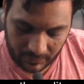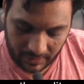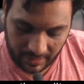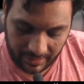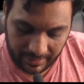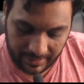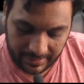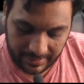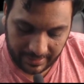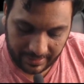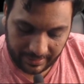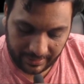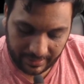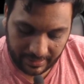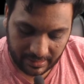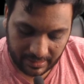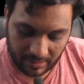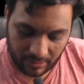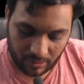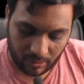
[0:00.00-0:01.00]
in this
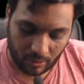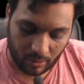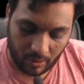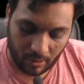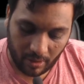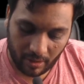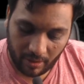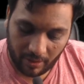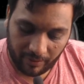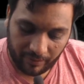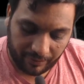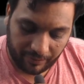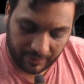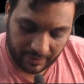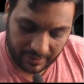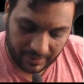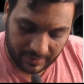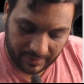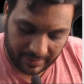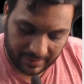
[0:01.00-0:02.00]
ethical standard. So
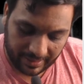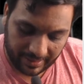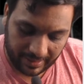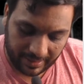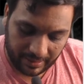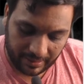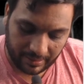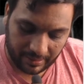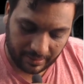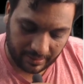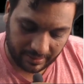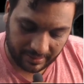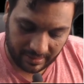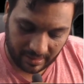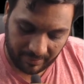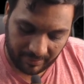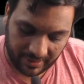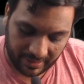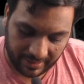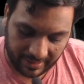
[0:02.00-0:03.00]
1st, 2nd, 3rd
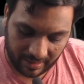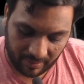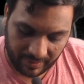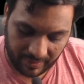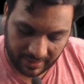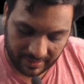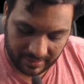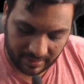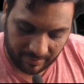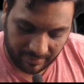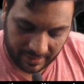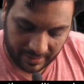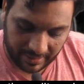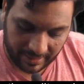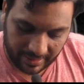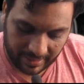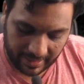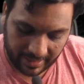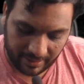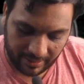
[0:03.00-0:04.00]
assignment can be
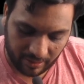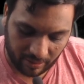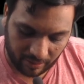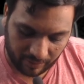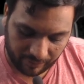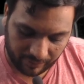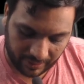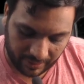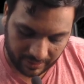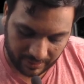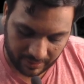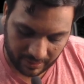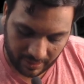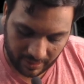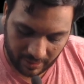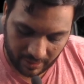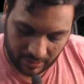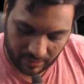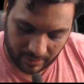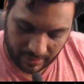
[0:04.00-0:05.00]
accepted, and either of these.
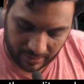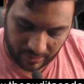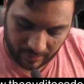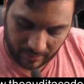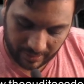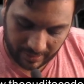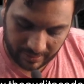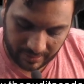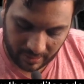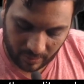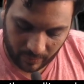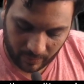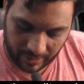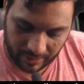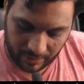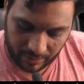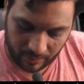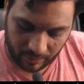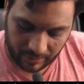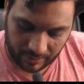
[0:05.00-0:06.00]
So as you can see,
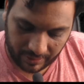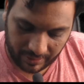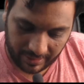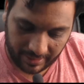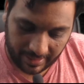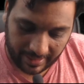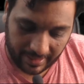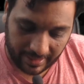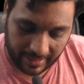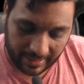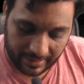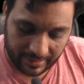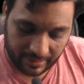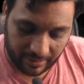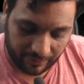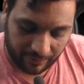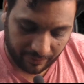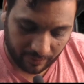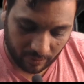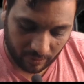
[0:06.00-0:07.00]
1, 2, 3, and
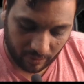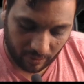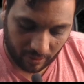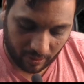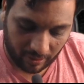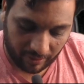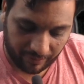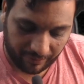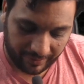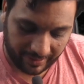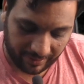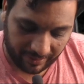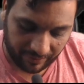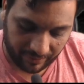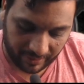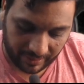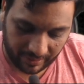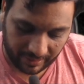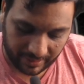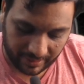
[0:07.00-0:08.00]
either 4 or
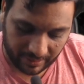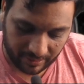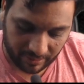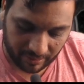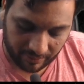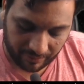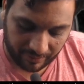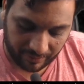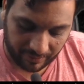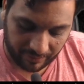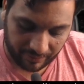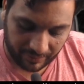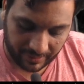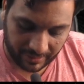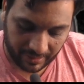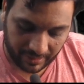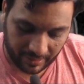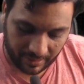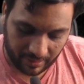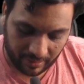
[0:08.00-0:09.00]
5 in case of 5th.
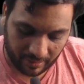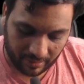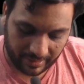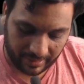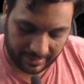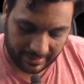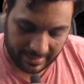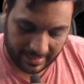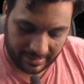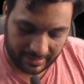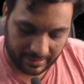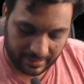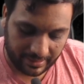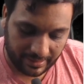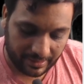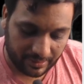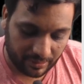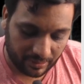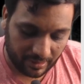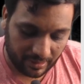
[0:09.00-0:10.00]
All right, that
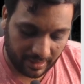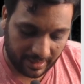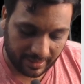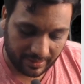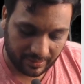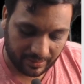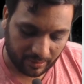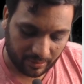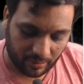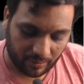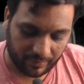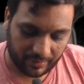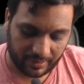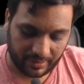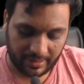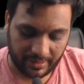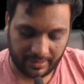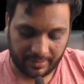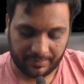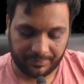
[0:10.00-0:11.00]
is the answer over
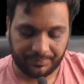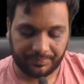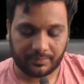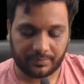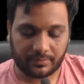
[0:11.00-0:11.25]
there.